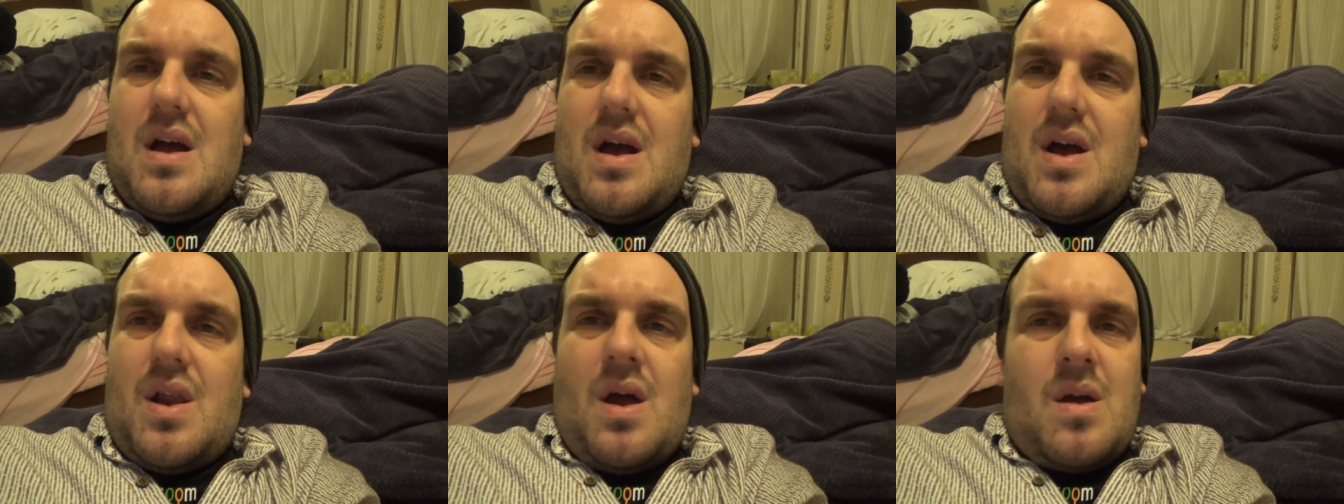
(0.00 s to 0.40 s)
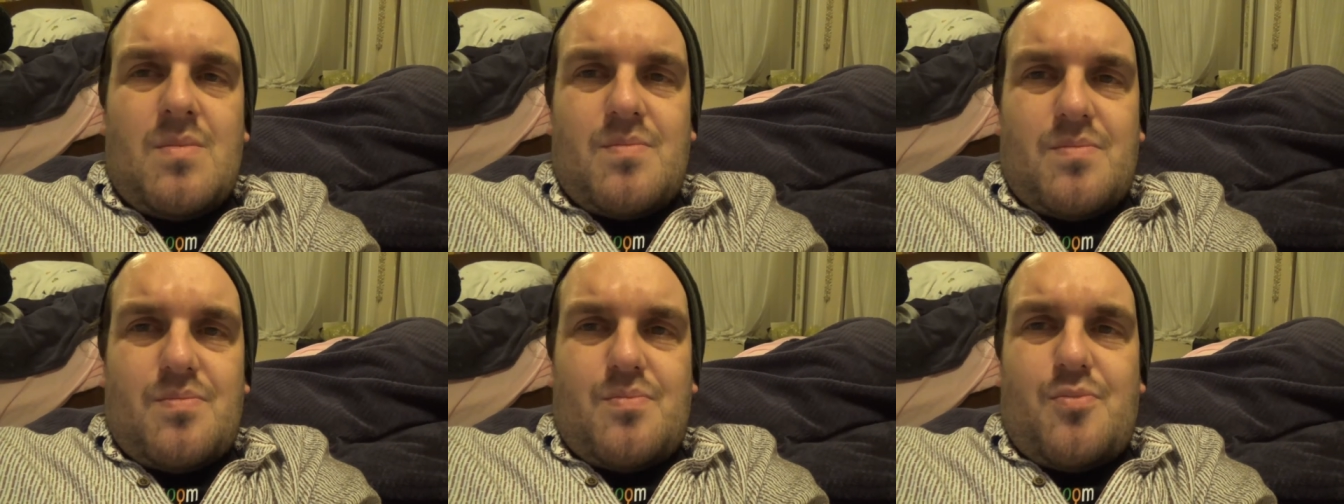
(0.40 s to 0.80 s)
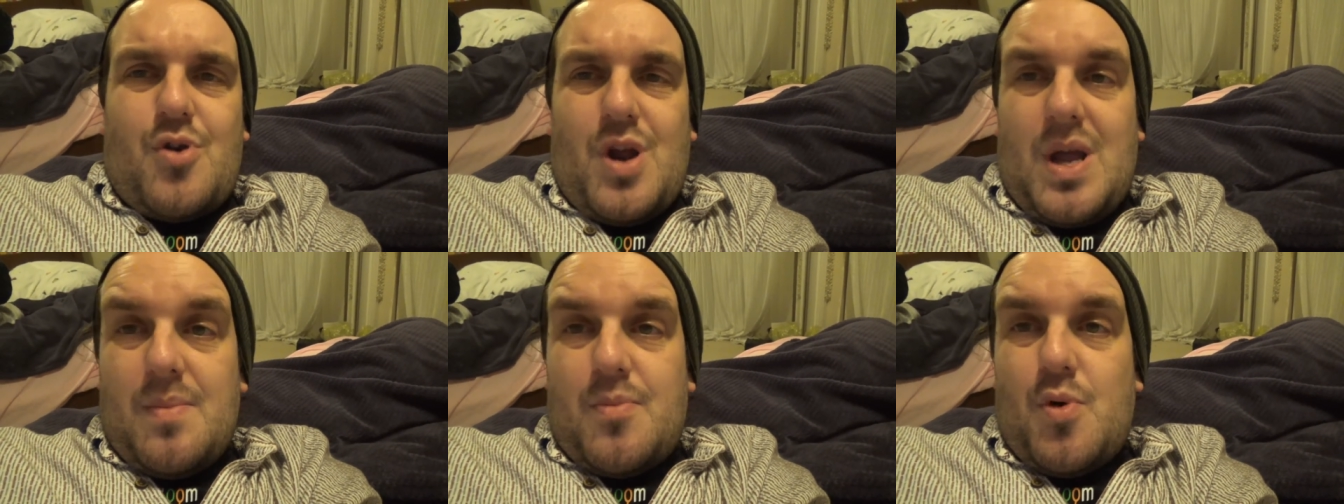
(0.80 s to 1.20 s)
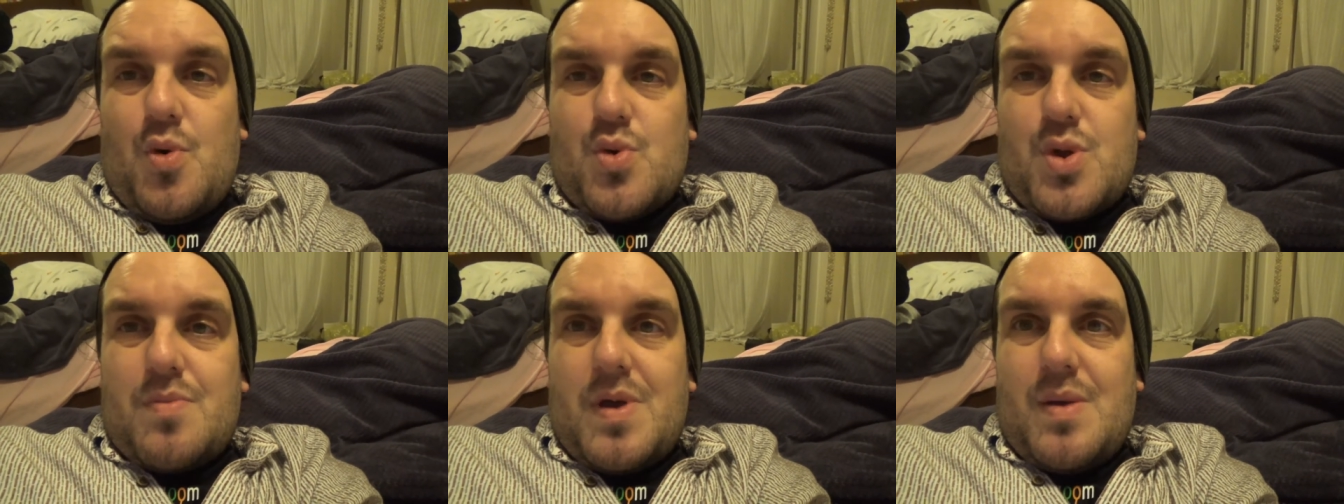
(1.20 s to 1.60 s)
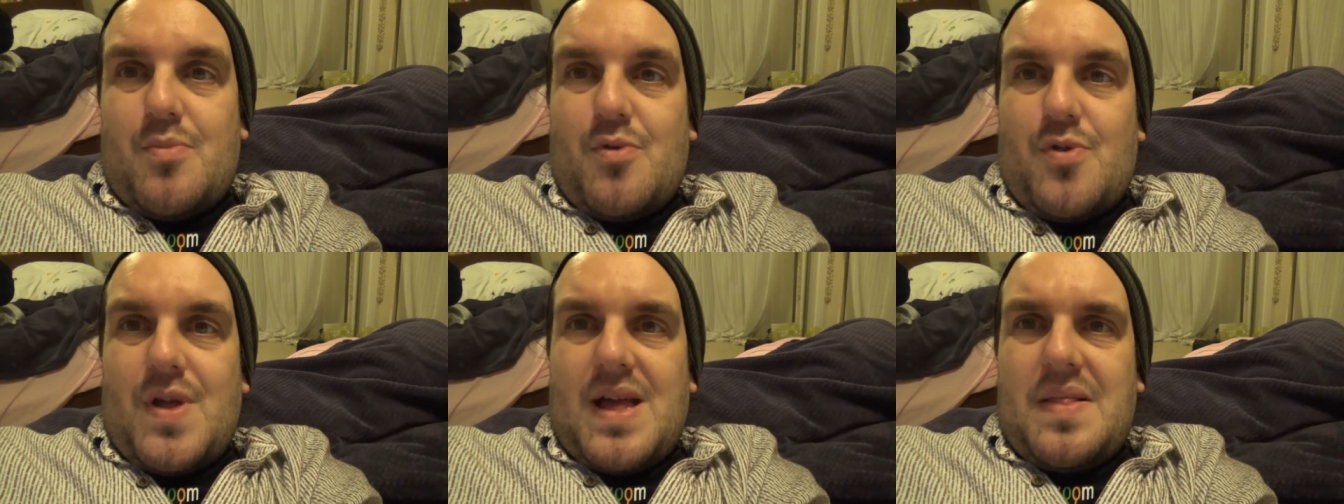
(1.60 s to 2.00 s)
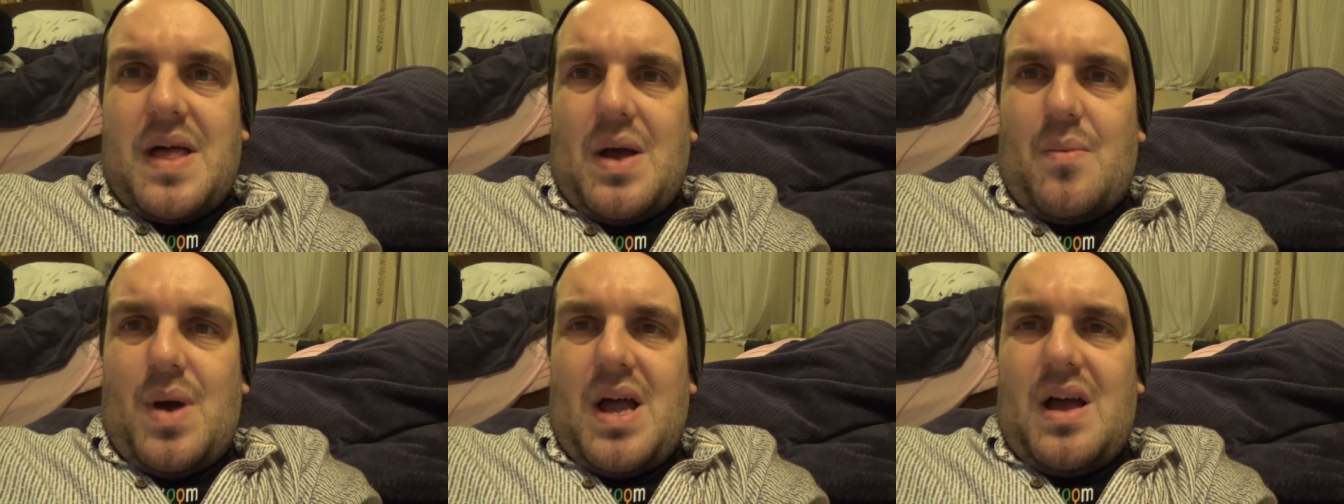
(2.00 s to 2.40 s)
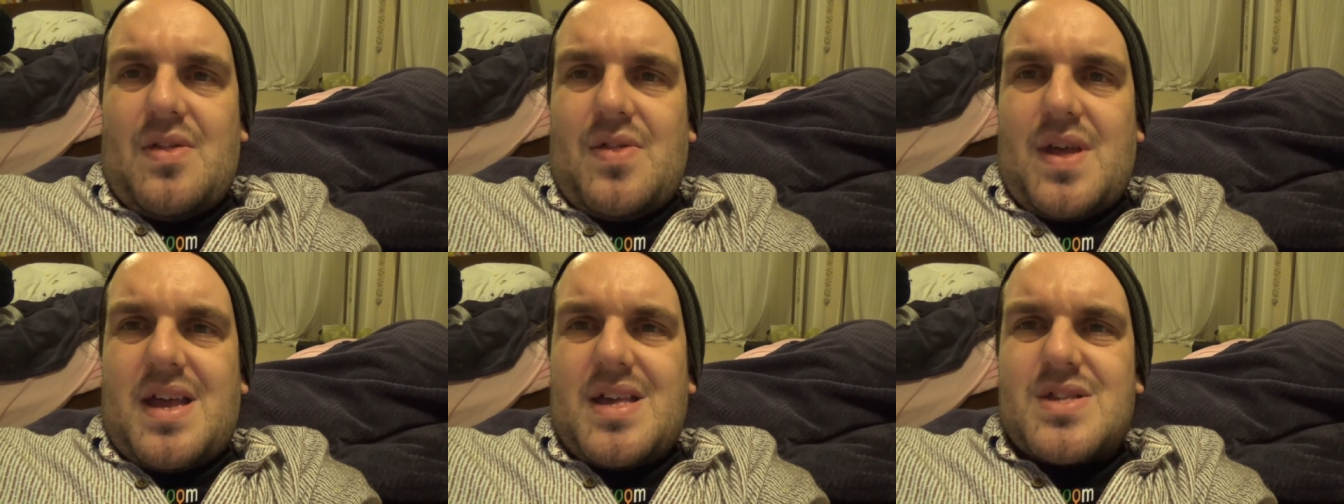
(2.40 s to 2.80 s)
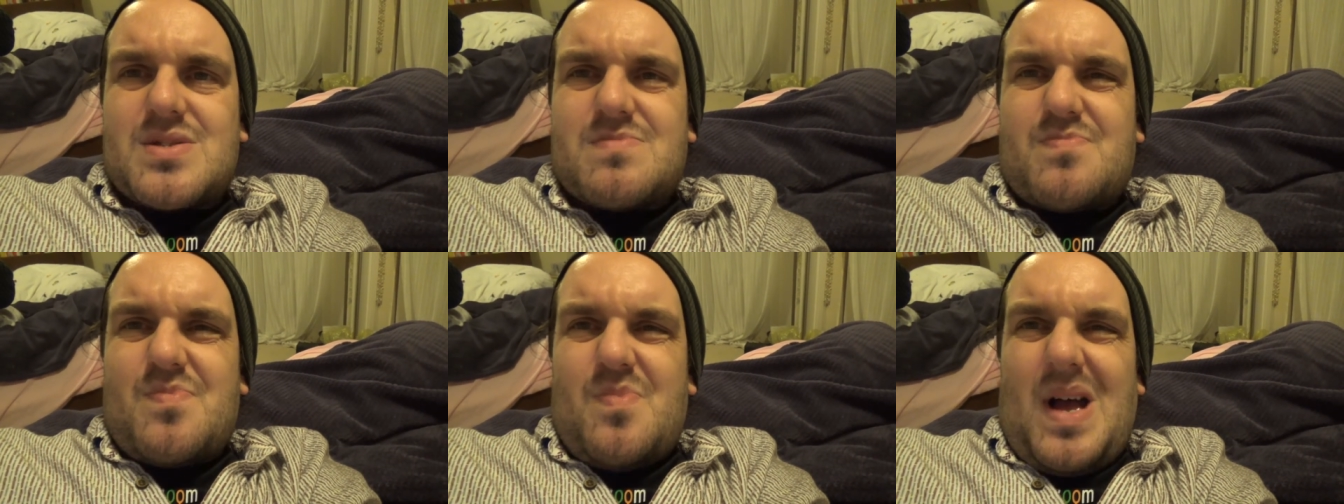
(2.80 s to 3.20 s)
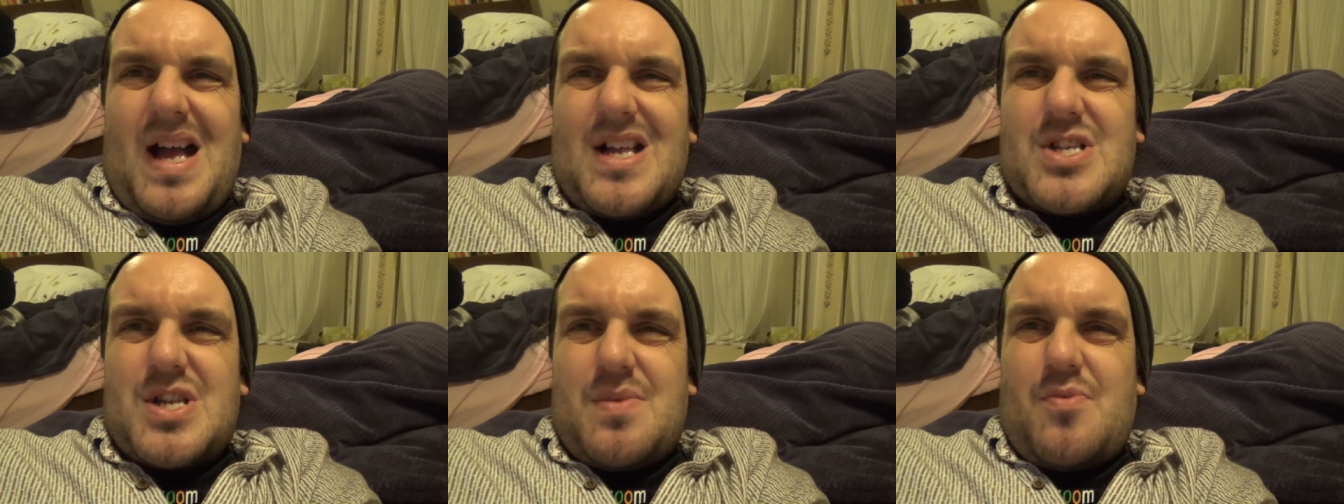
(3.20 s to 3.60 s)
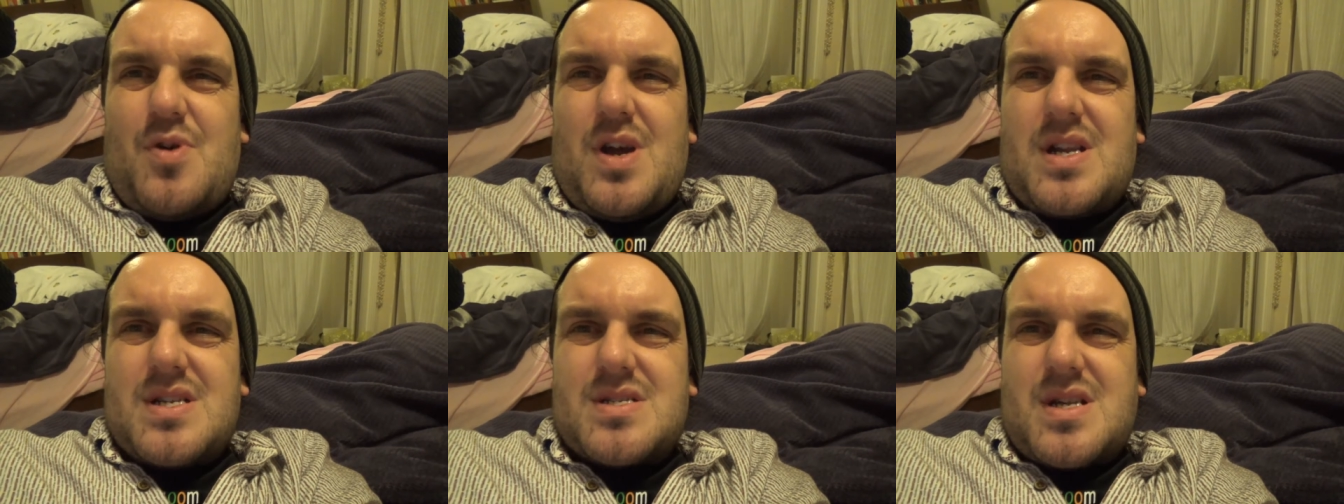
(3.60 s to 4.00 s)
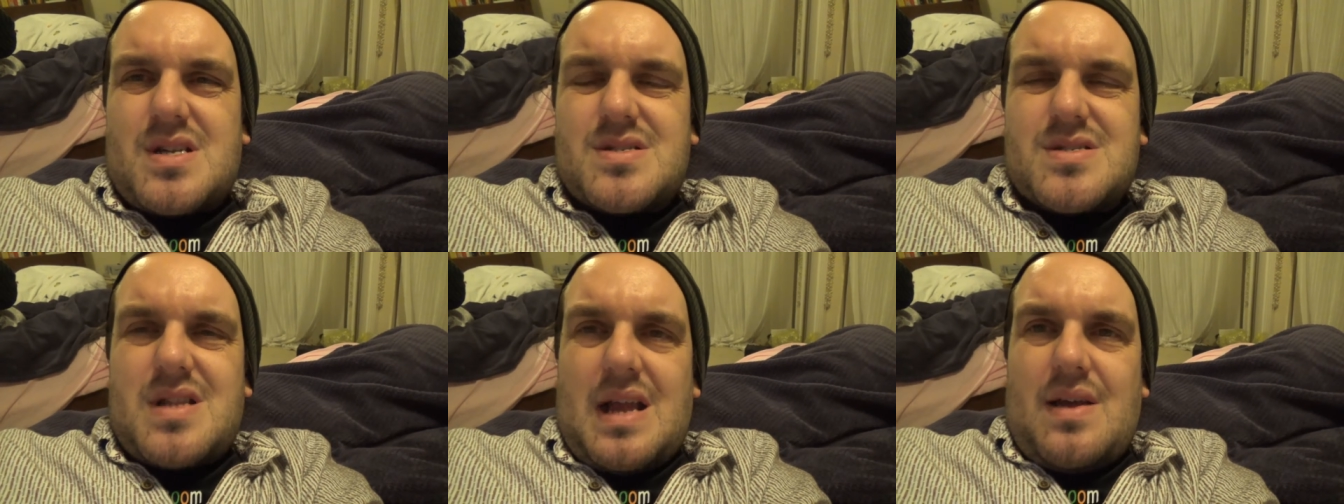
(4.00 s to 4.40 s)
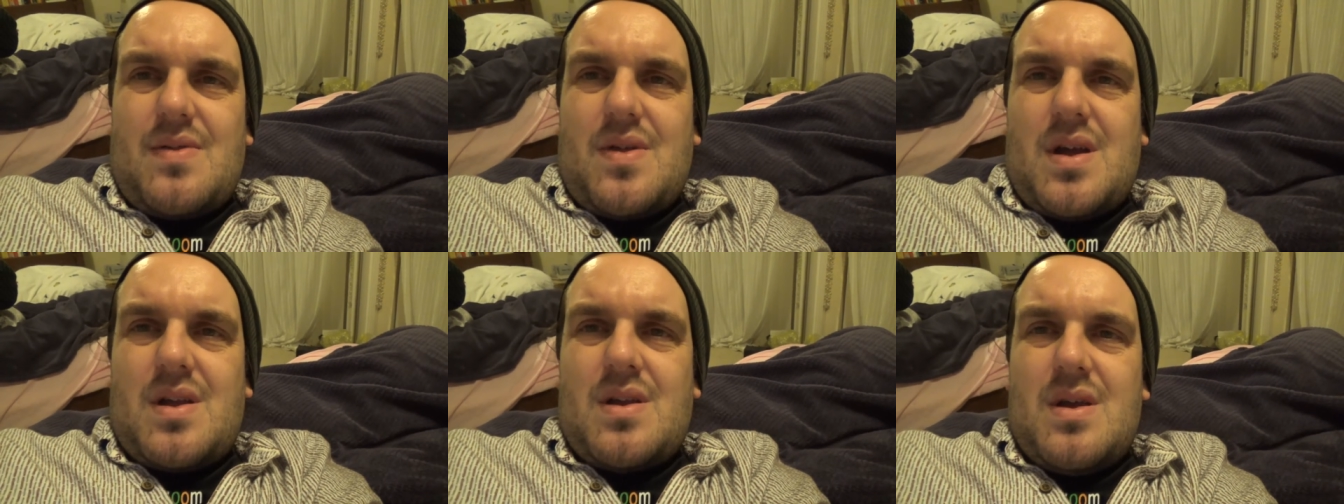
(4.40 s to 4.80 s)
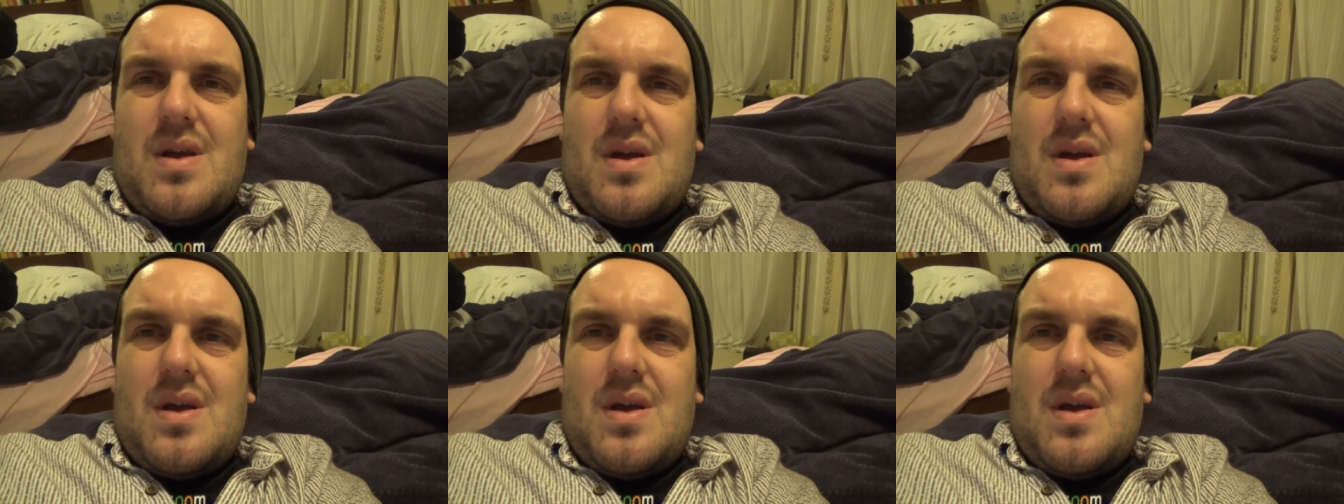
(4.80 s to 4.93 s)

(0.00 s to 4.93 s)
And I'm pretty appalled that people think that way. I think it's actually pretty disgusting that